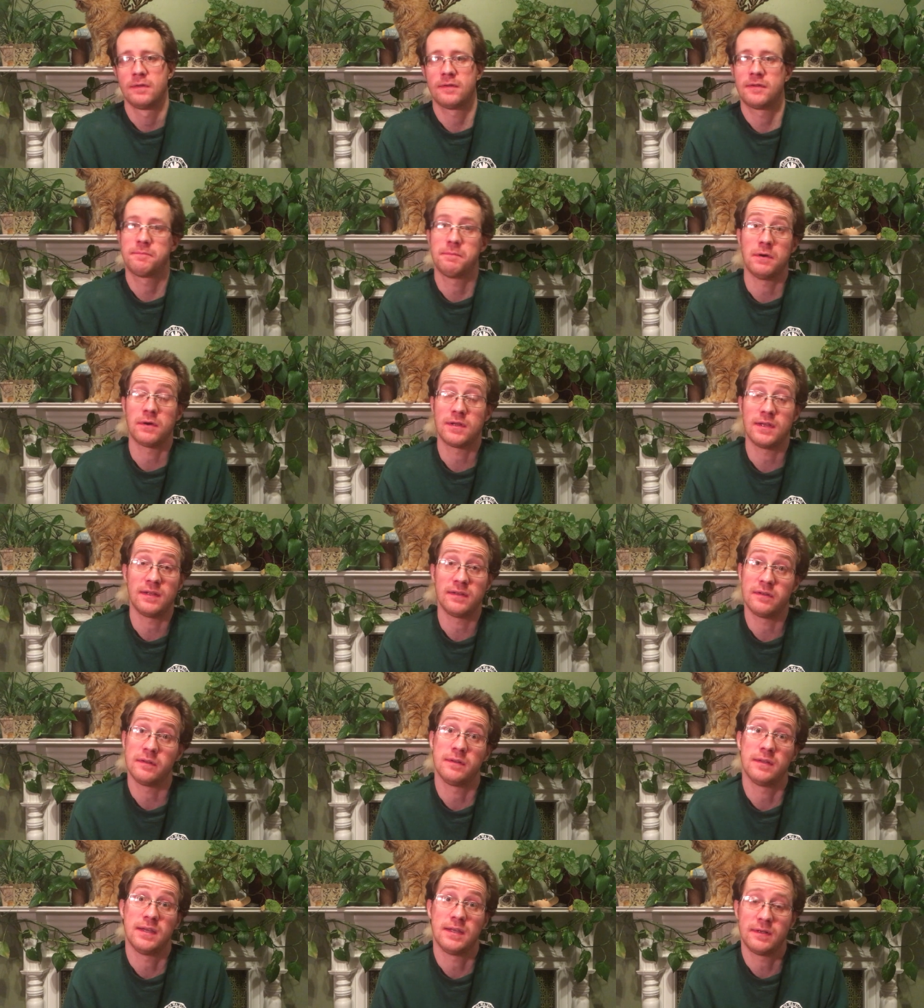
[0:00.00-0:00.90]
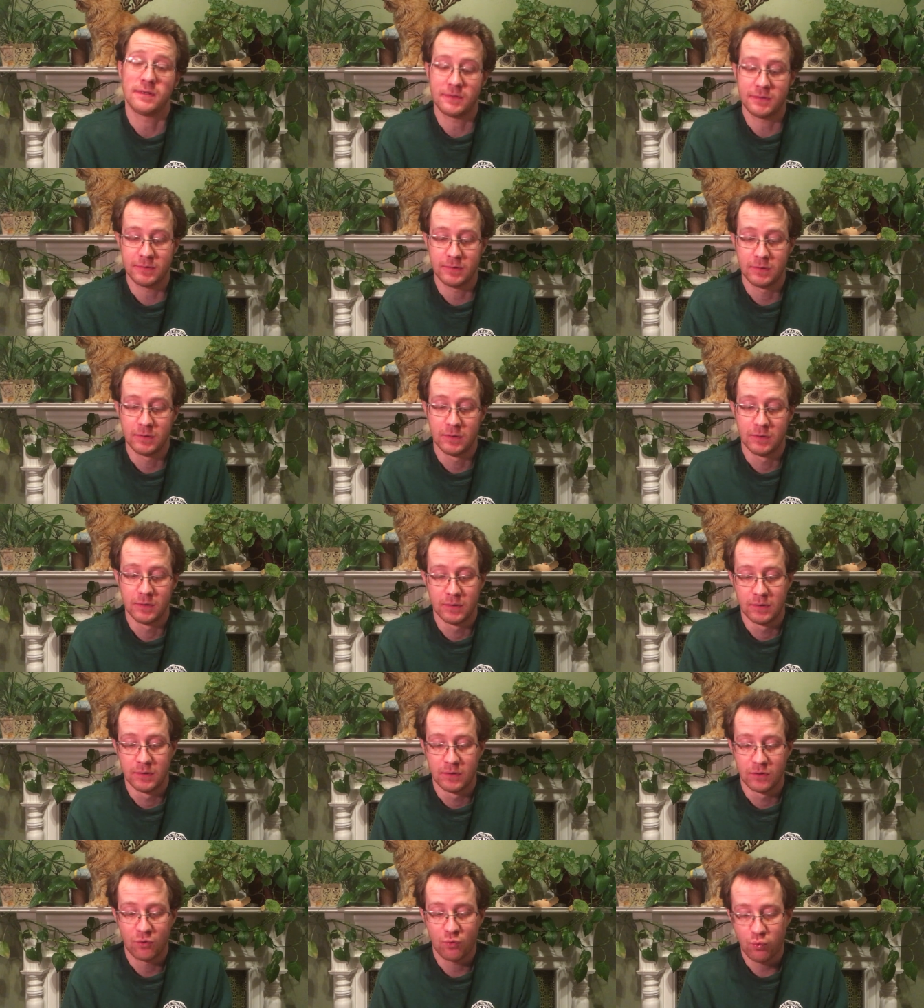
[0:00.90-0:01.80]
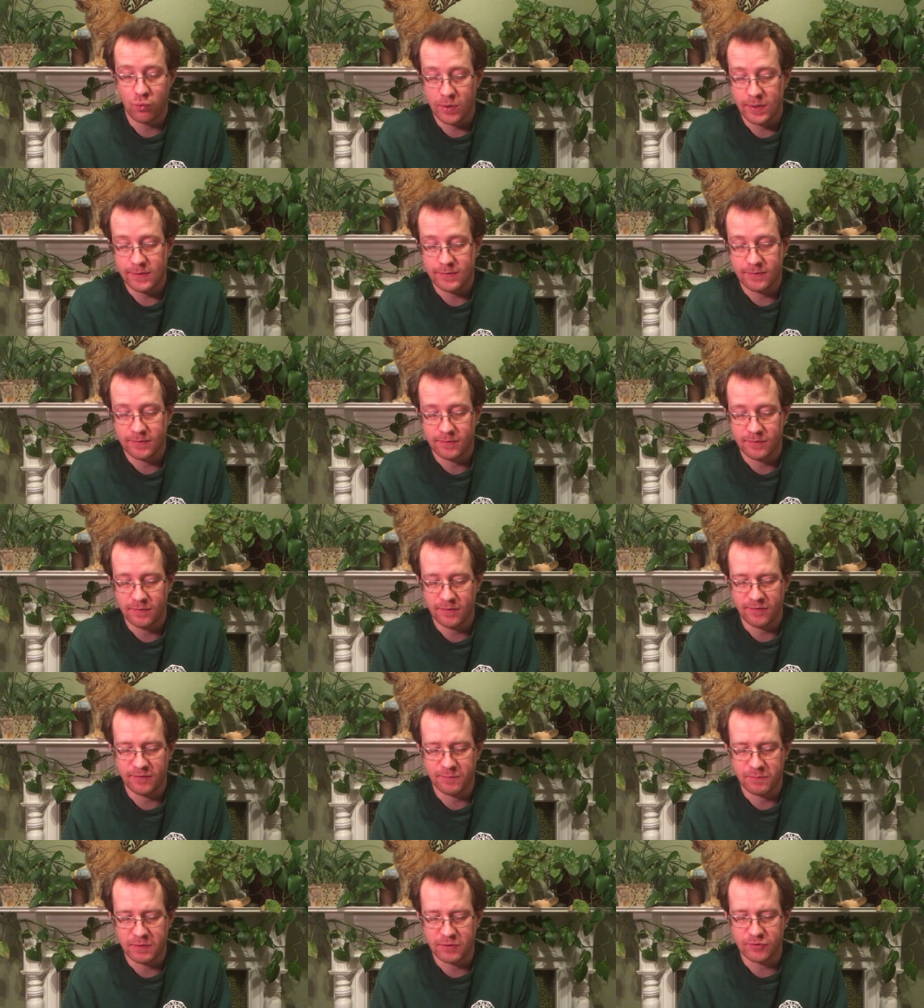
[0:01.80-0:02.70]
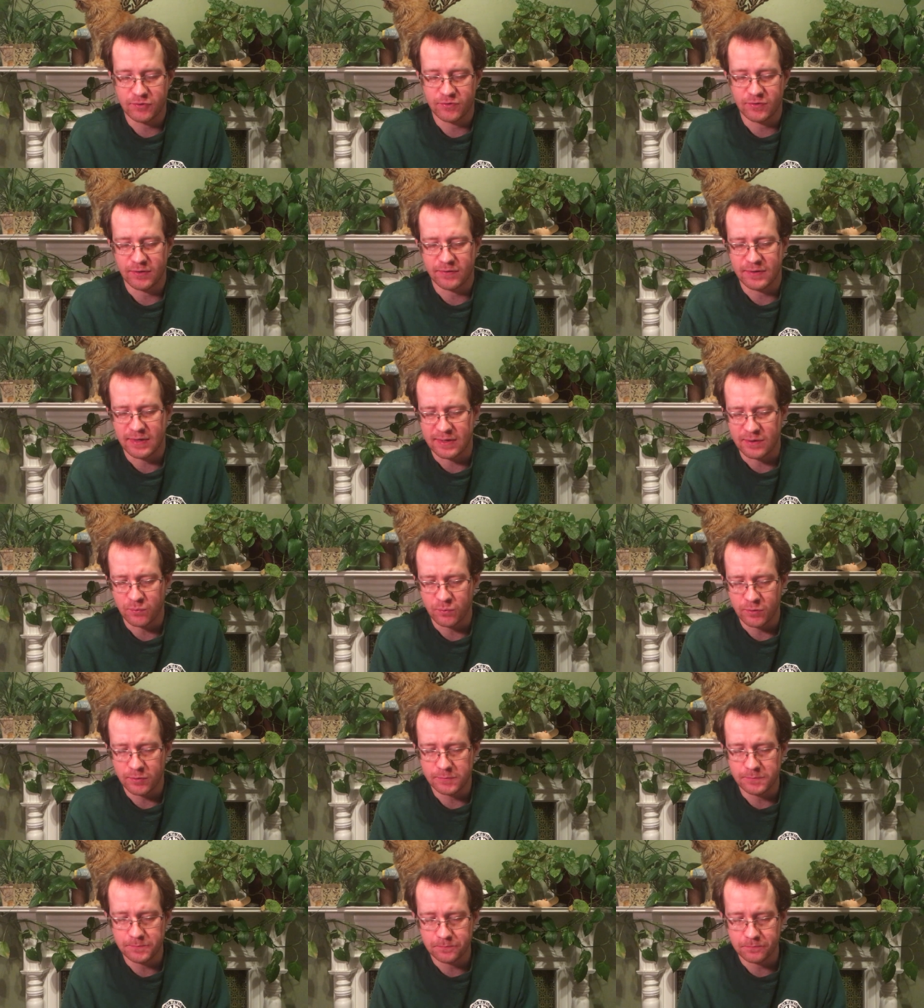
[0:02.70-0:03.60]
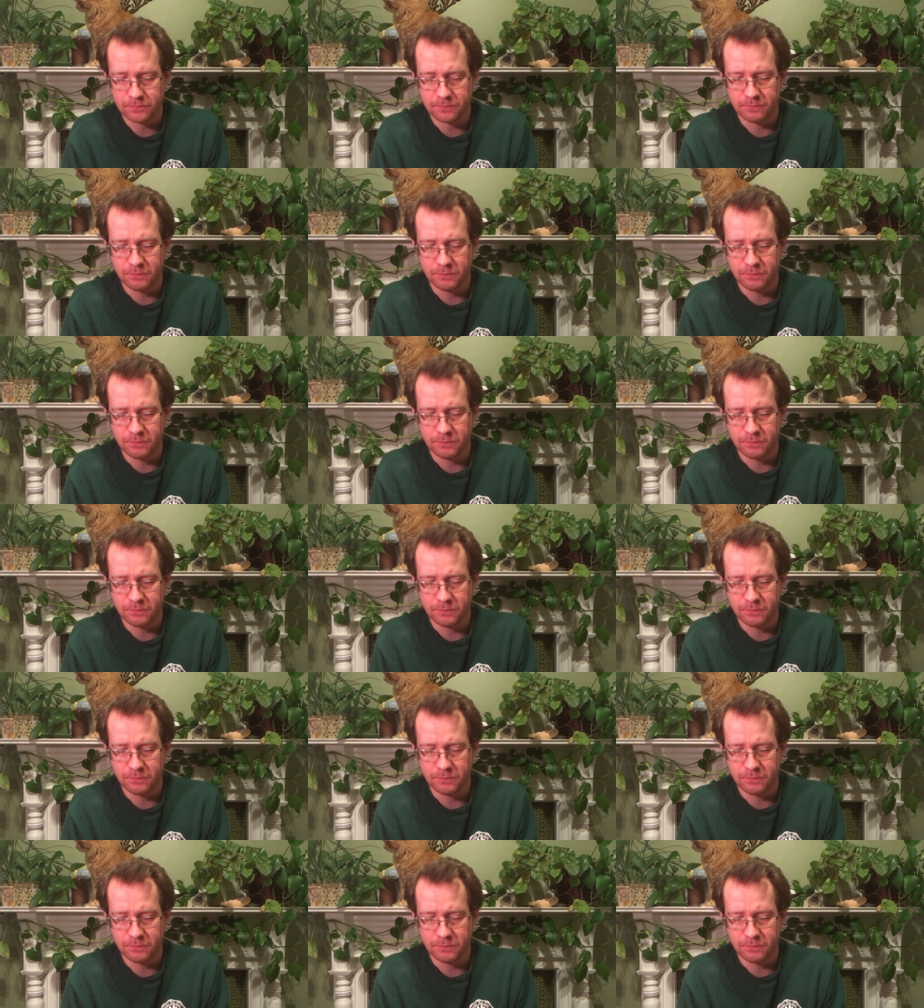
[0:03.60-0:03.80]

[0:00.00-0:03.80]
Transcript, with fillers: sparking delight quite as much as I thought it would,